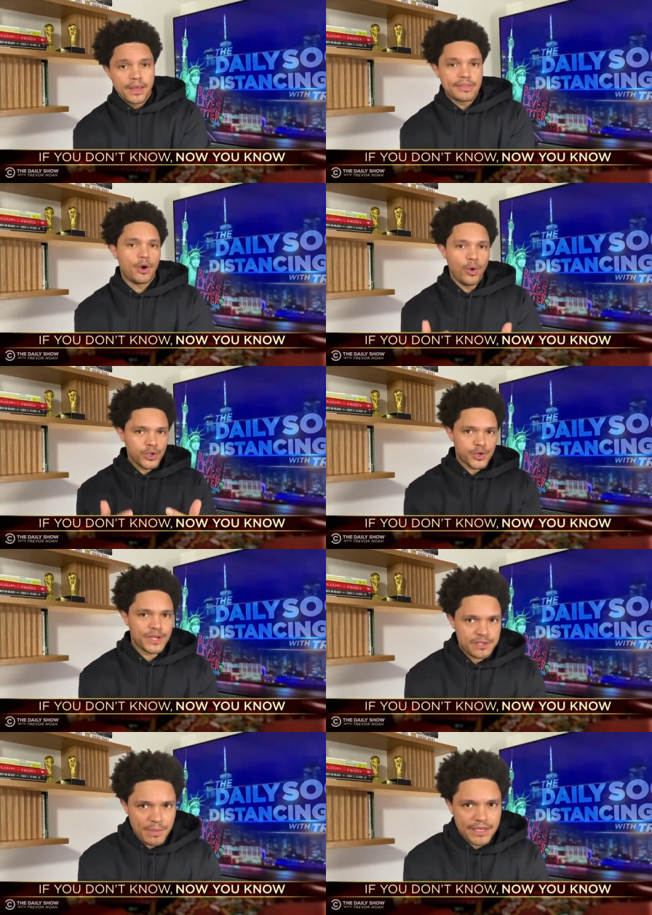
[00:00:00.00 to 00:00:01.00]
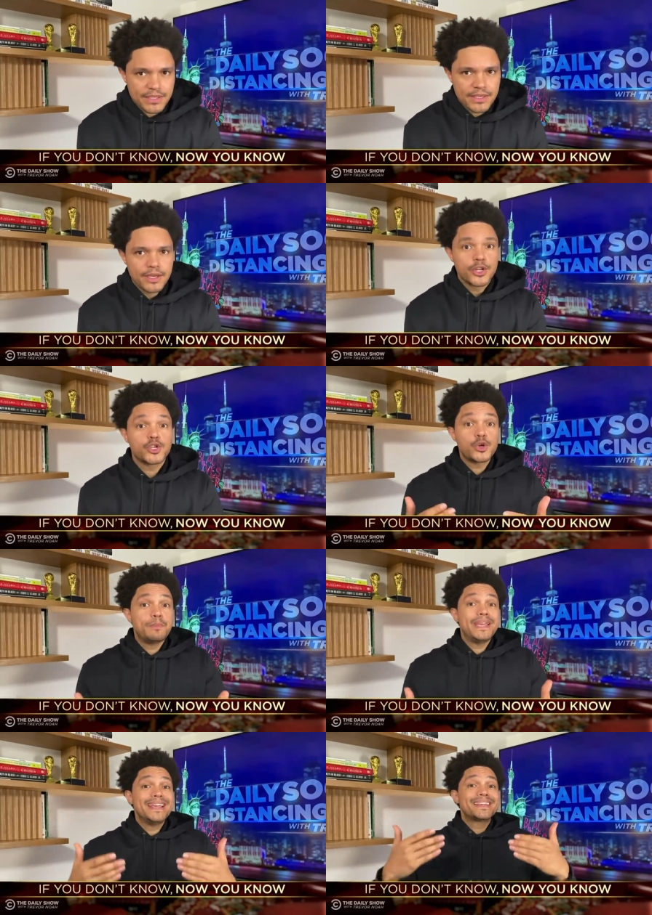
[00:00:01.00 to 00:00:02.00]
They're also expected to
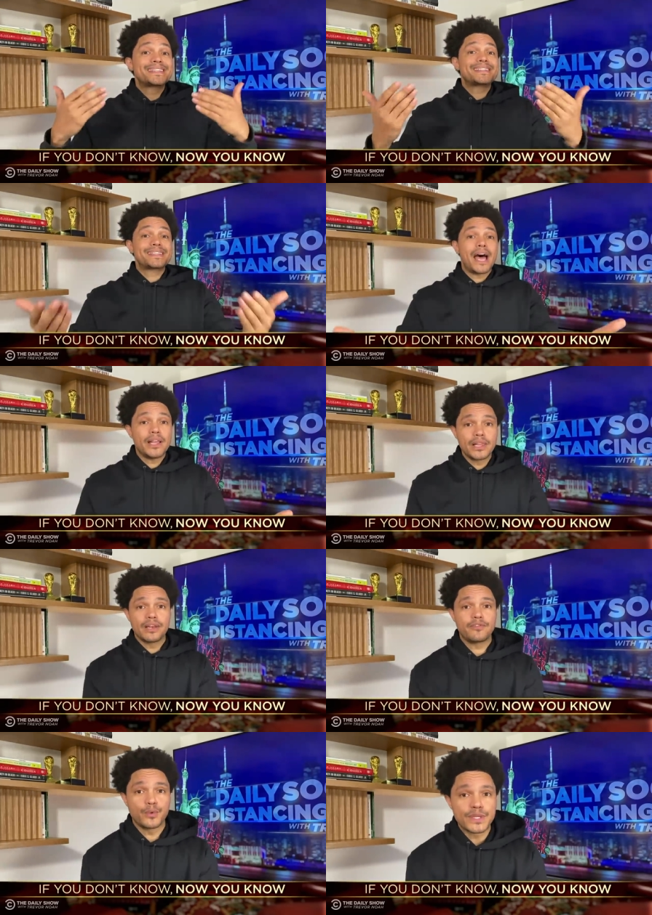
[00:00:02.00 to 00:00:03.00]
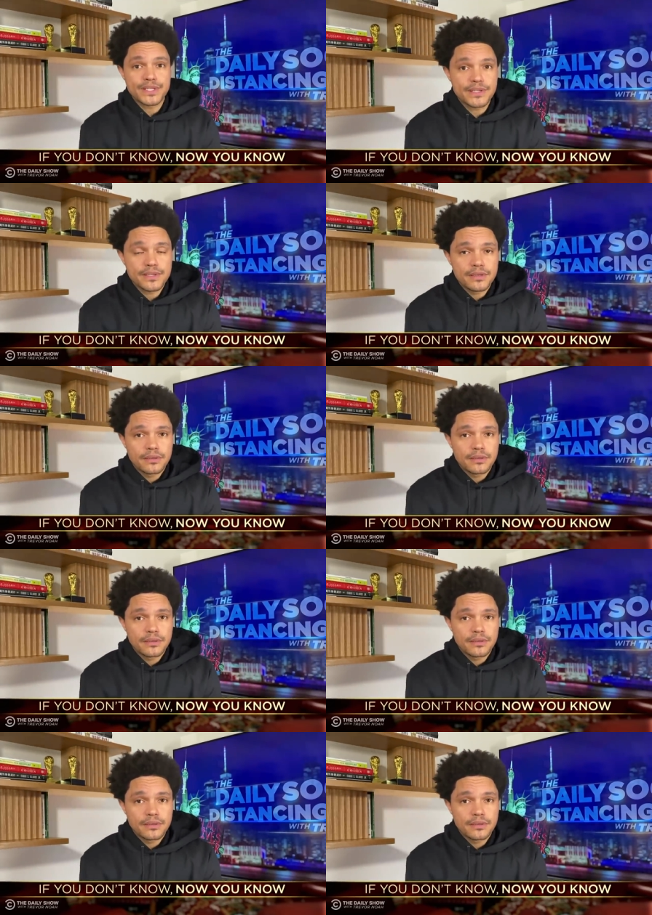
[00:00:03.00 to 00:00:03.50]
be style influencers.